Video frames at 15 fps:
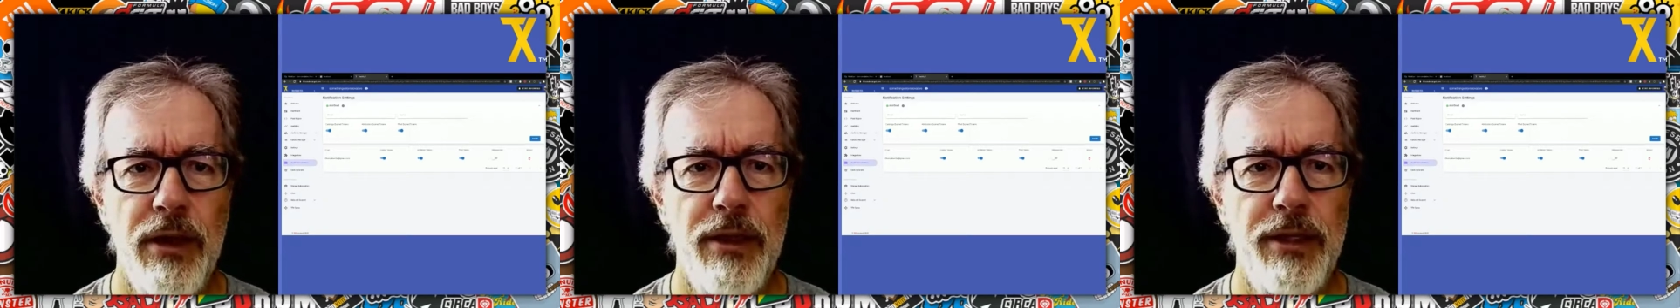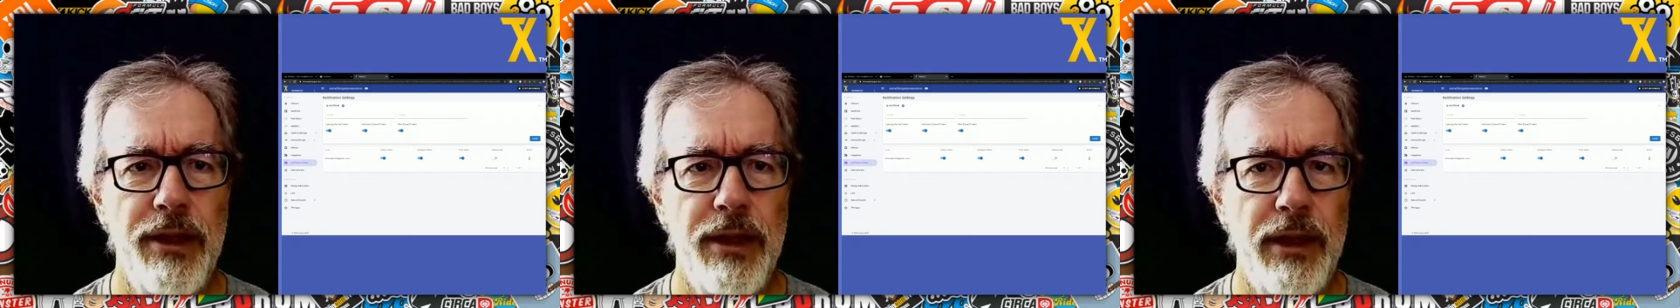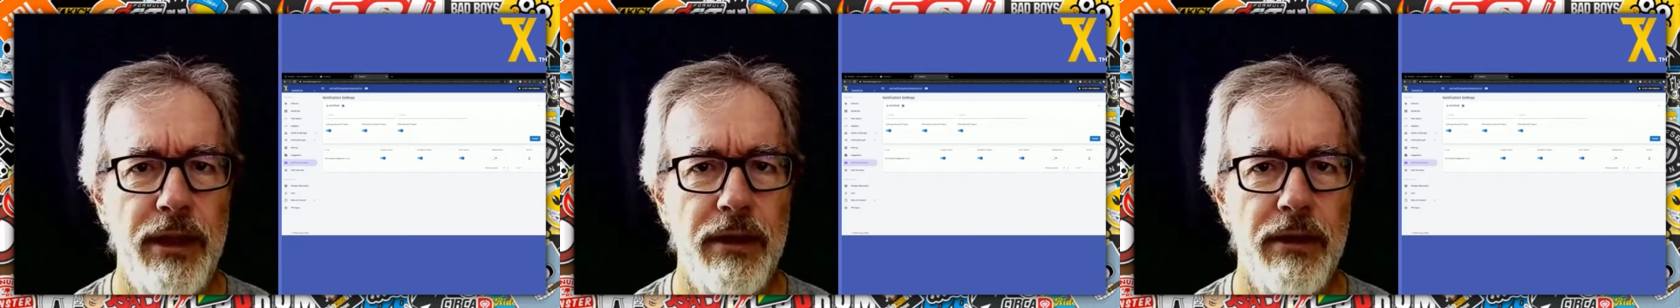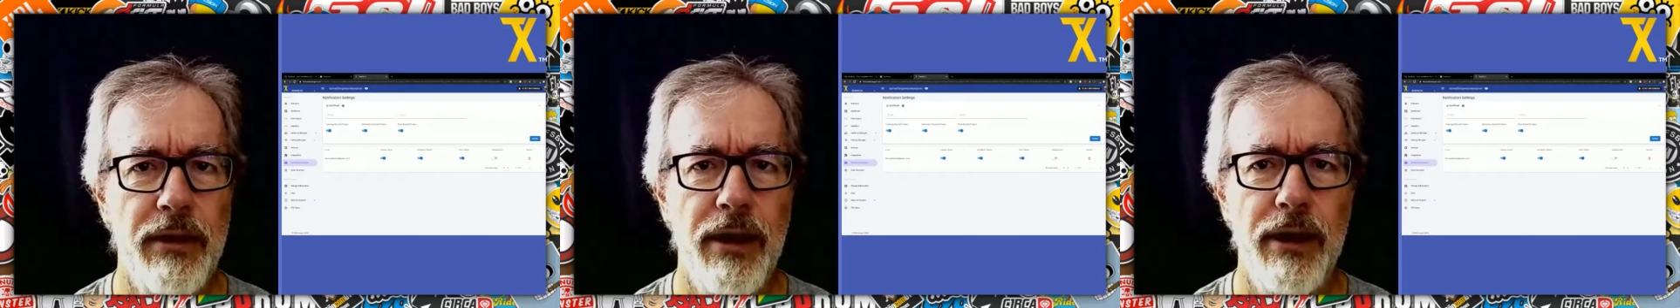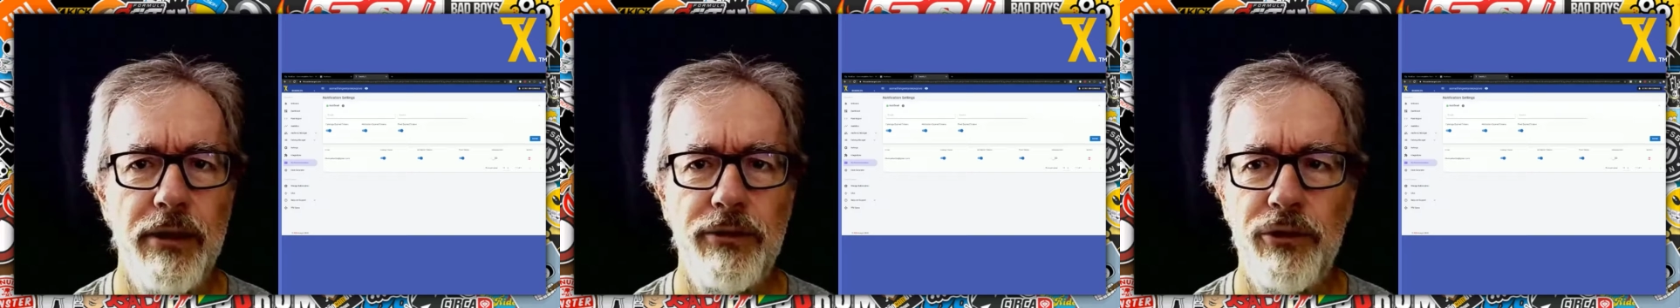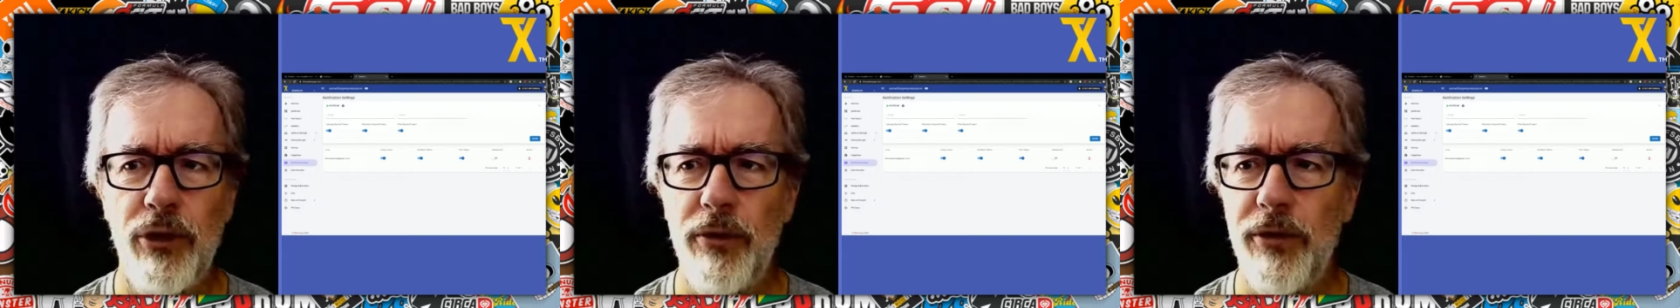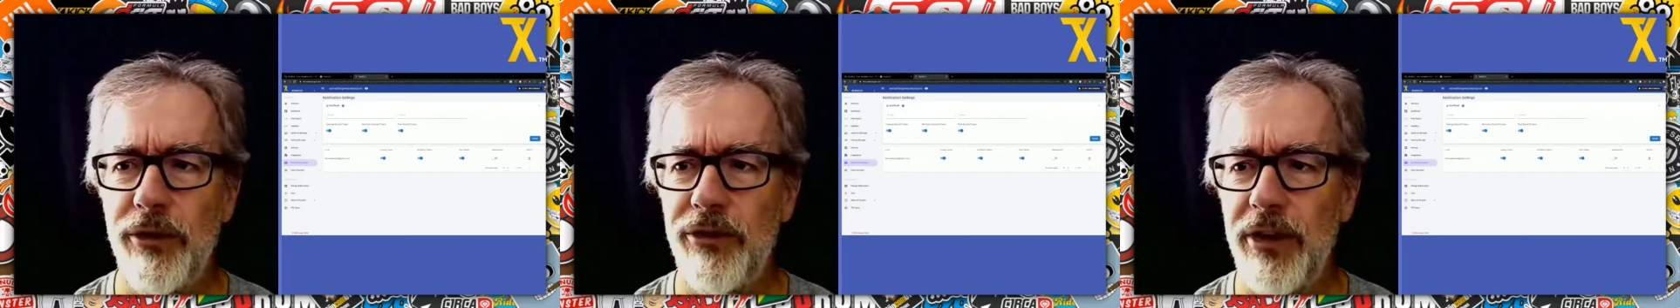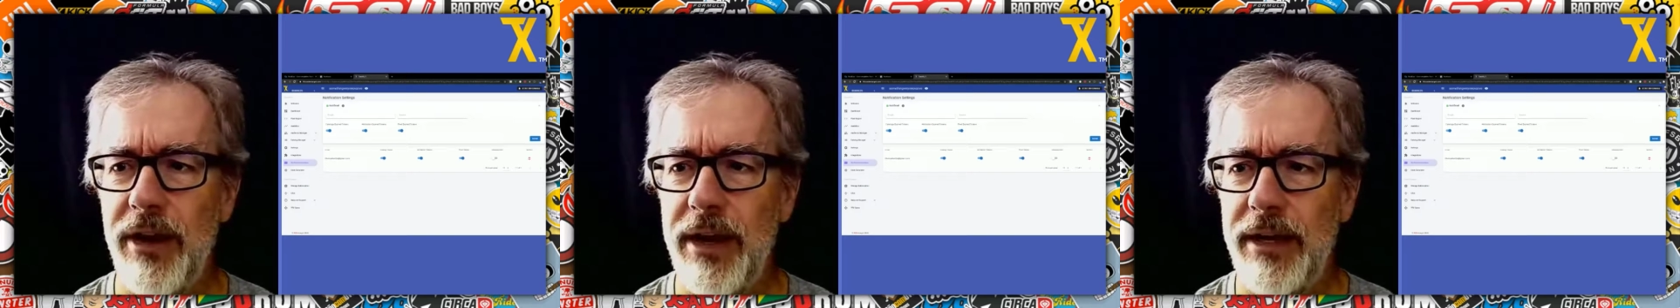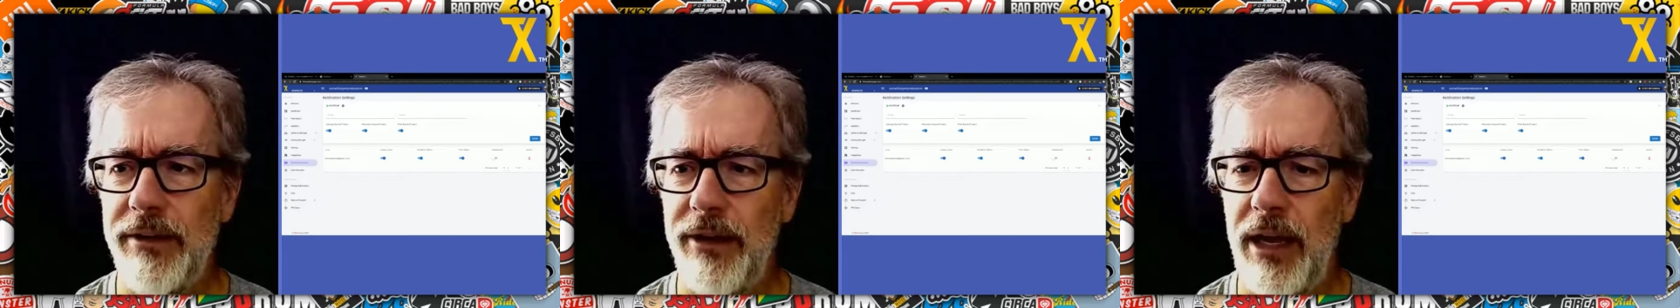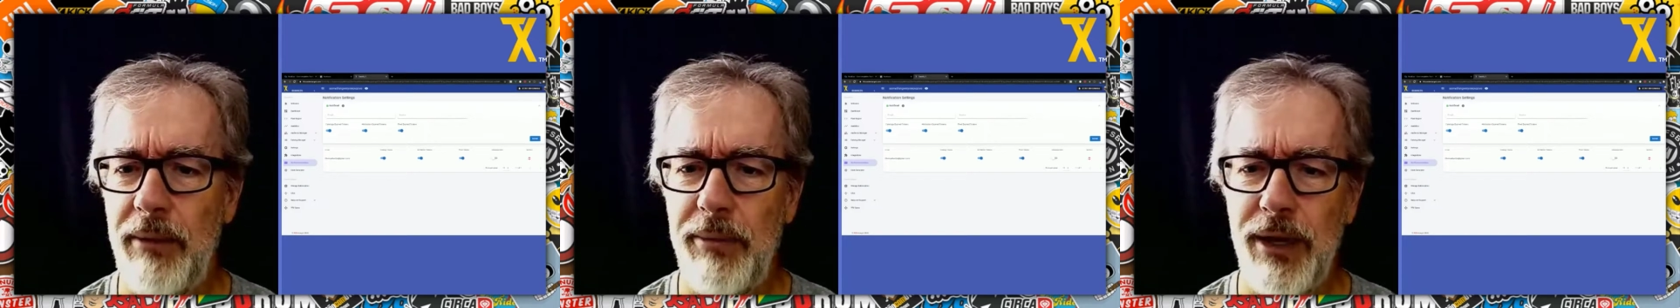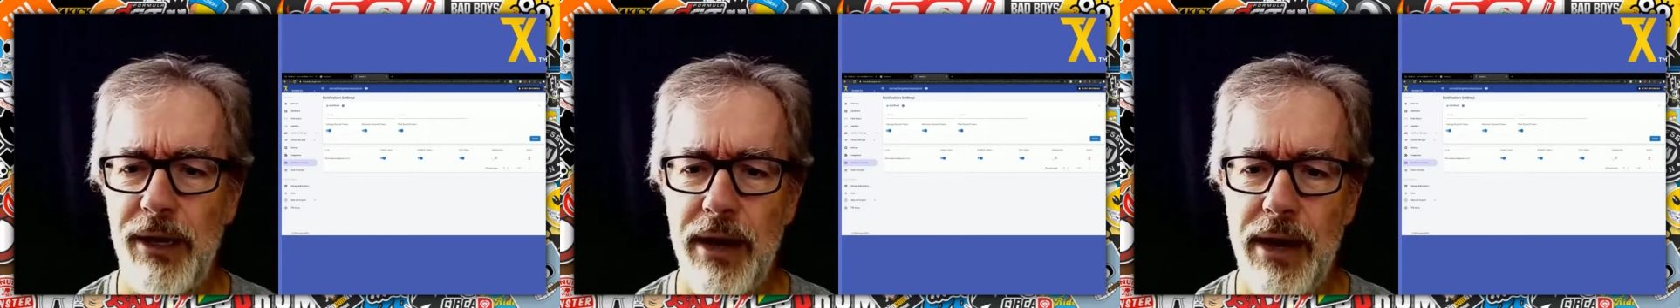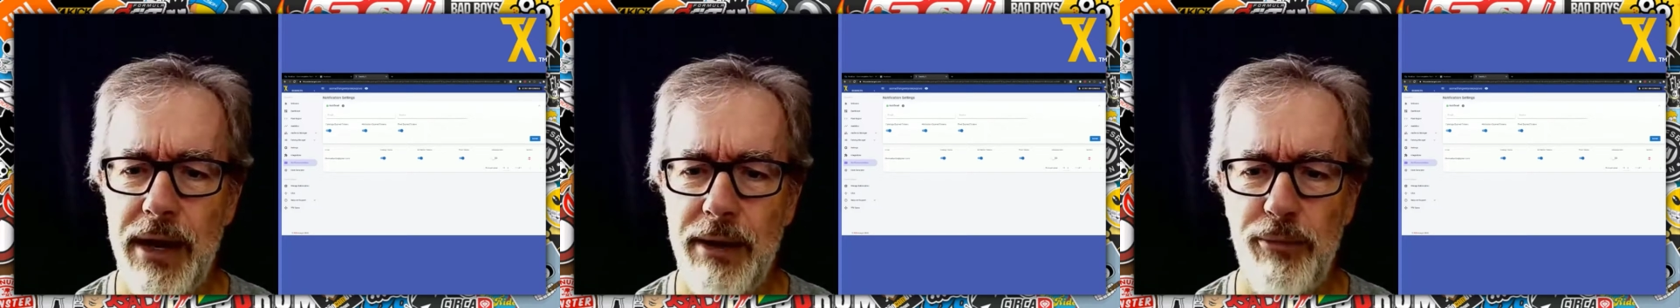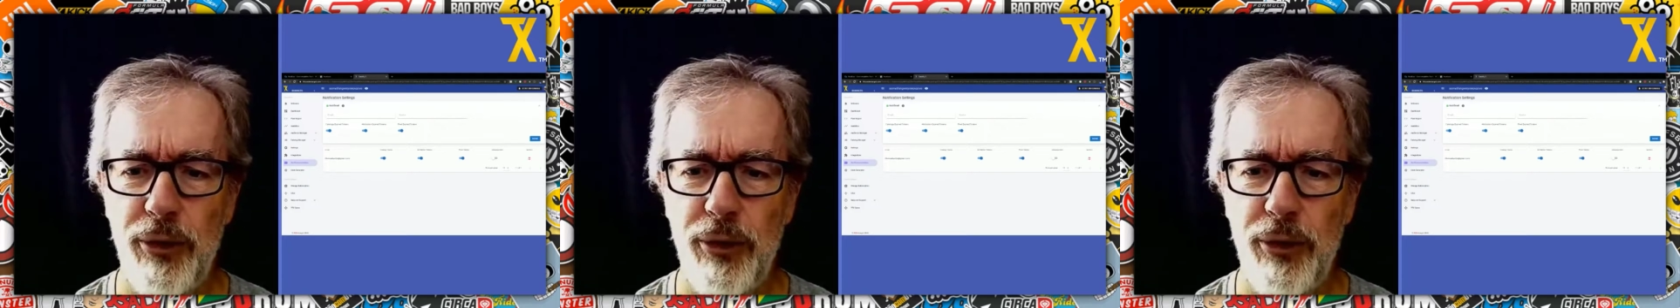The server-side API